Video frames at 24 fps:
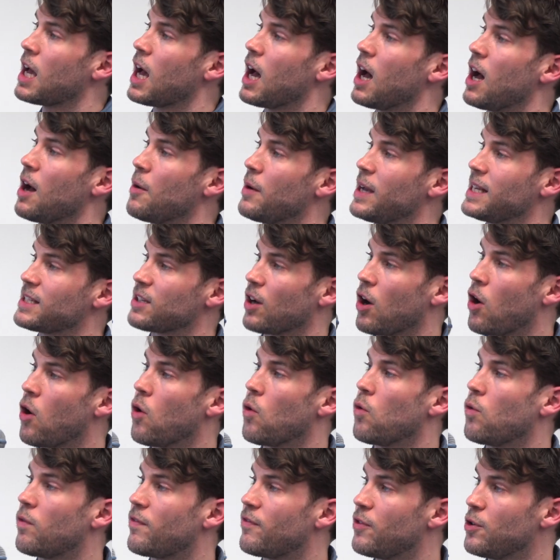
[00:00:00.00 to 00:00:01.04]
It's a
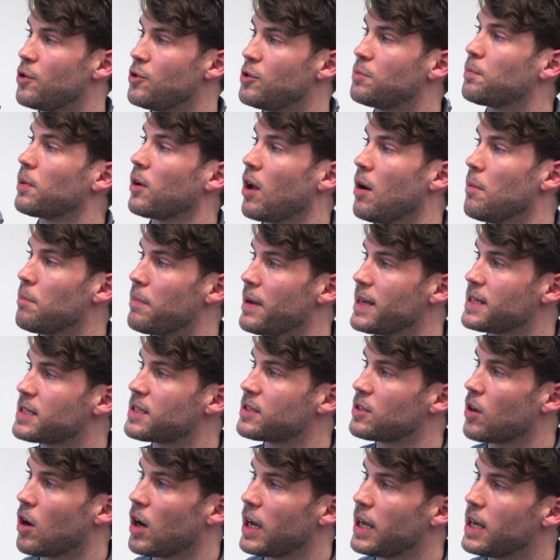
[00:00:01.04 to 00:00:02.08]
whole food,
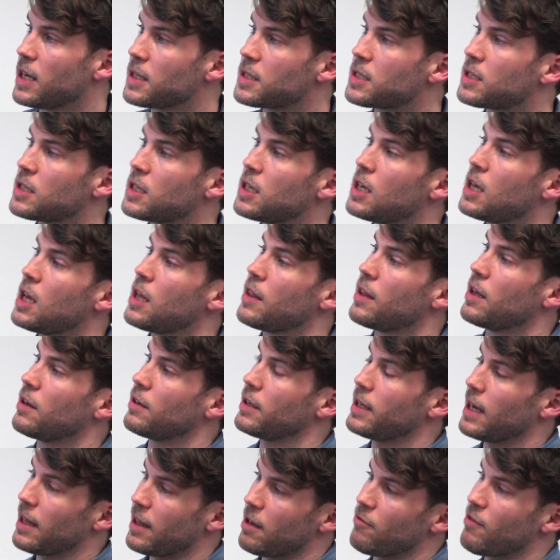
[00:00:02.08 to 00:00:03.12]
plant-based diet.
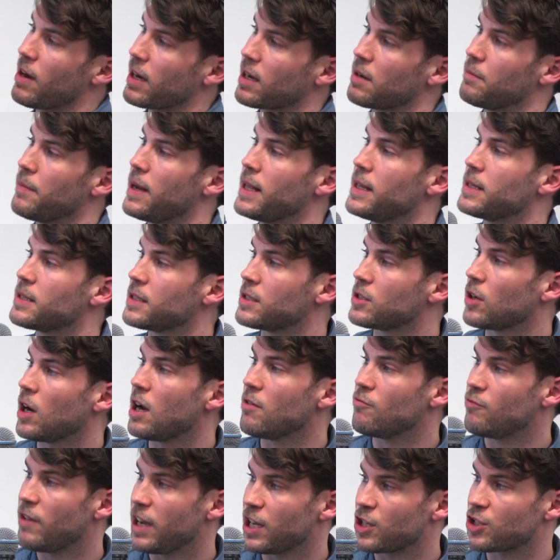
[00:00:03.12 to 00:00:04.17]
They recommend a
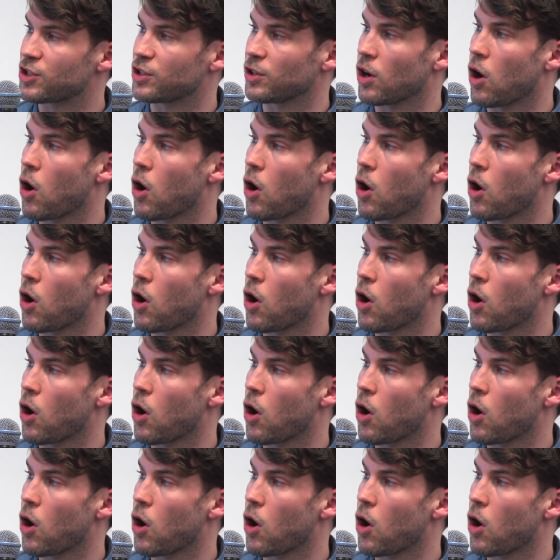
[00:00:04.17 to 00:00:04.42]
diet rich in